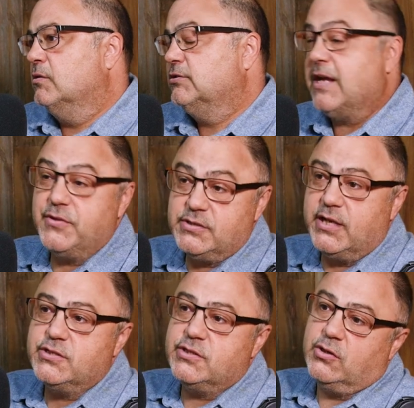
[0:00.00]
Southeast
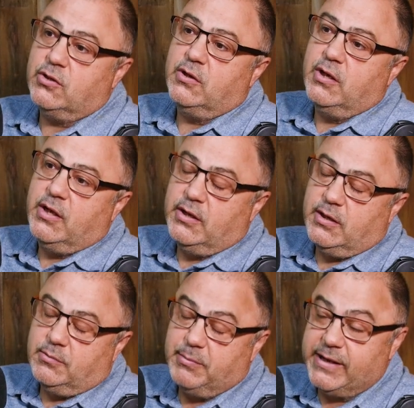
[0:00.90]
Asian or
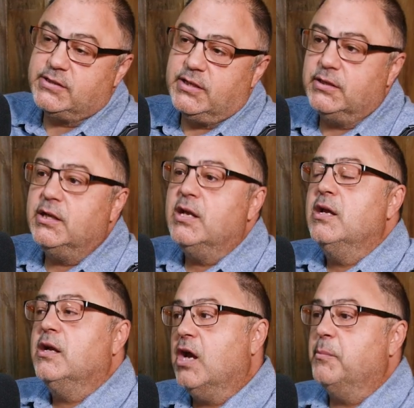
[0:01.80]
Mexican
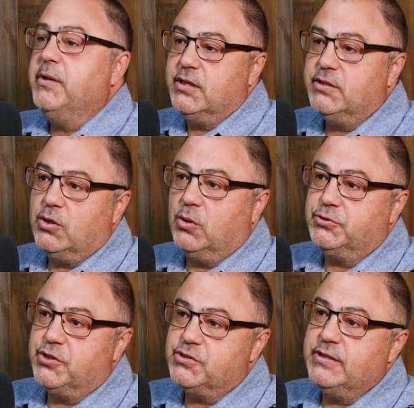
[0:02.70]
coming into cultures.